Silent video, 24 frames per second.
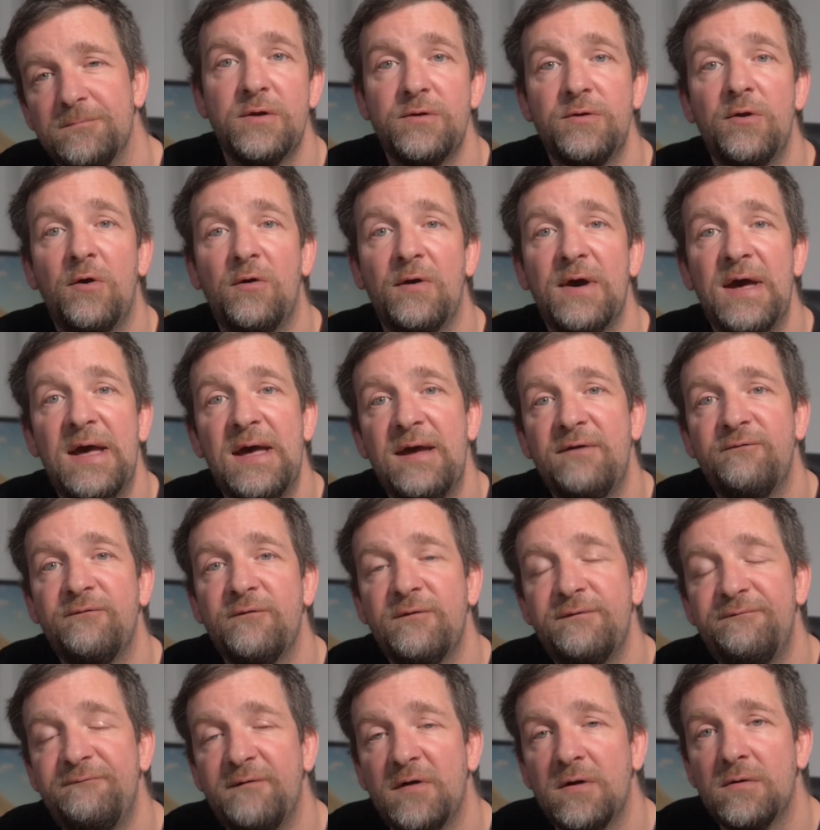Not
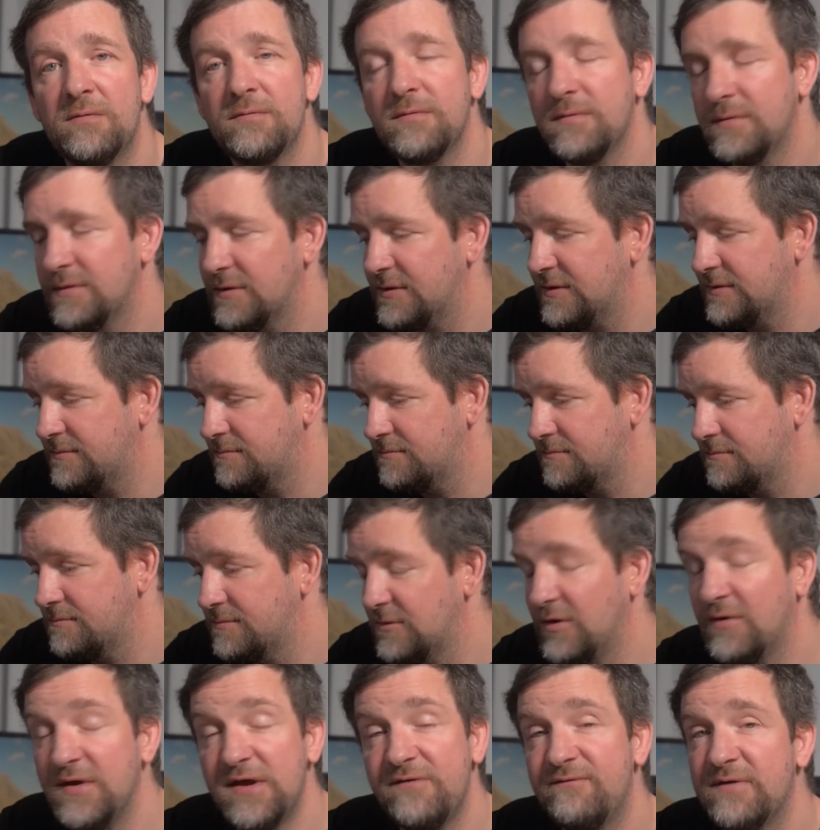every phone, and
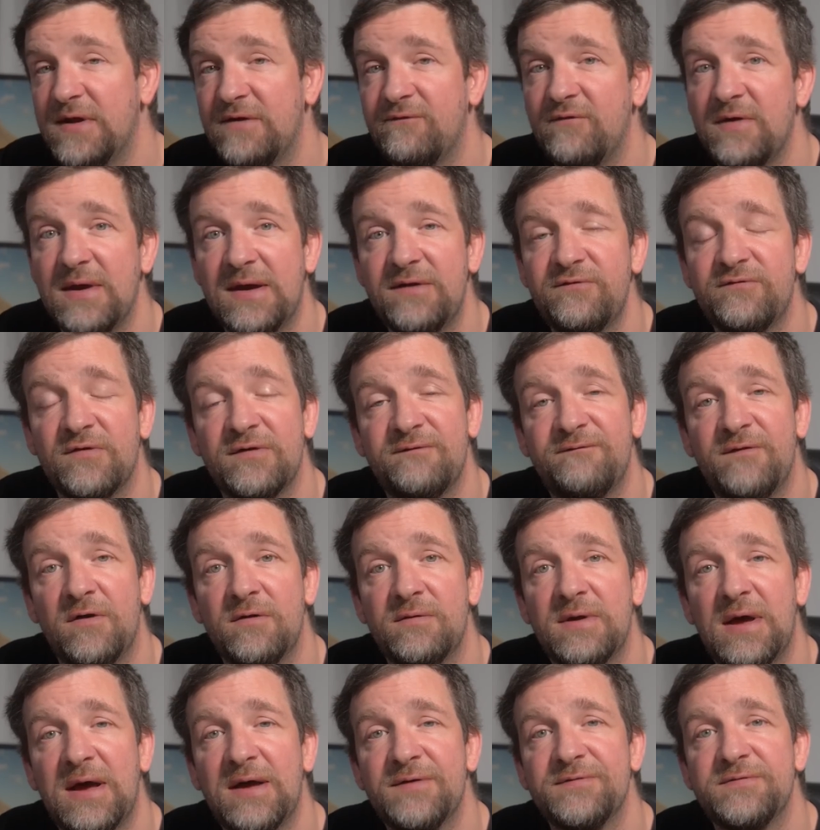not even every Android
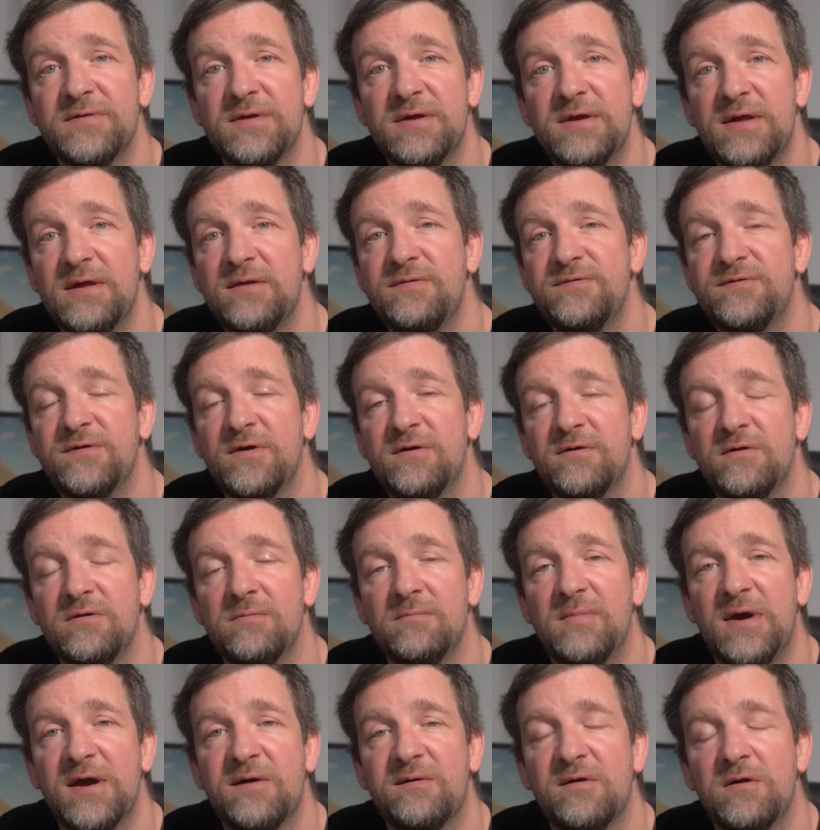phone, has an internal
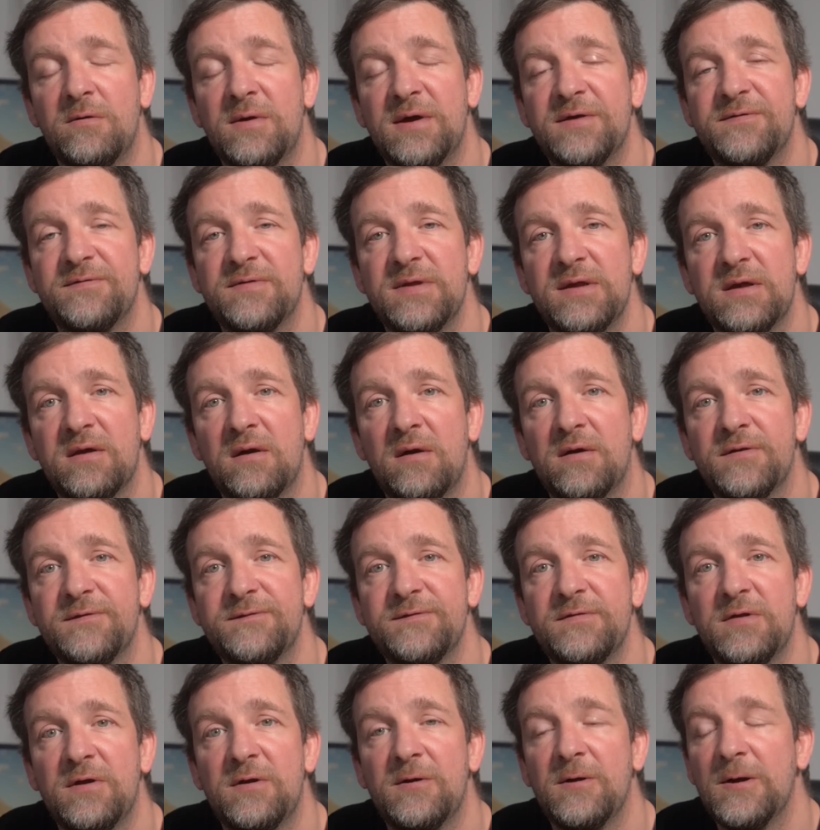microSD card
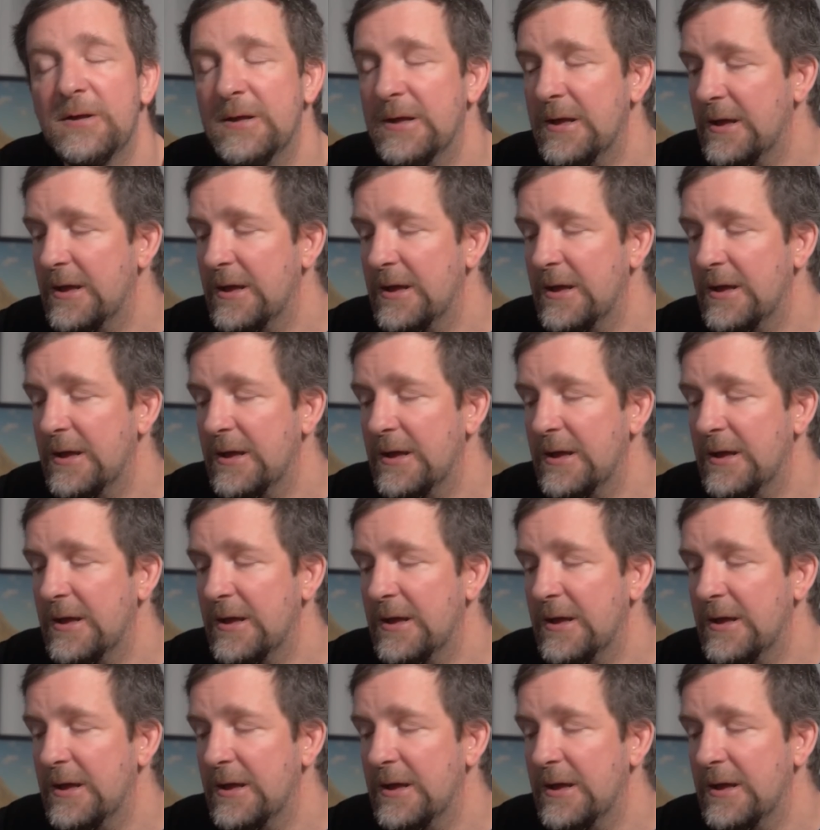slot.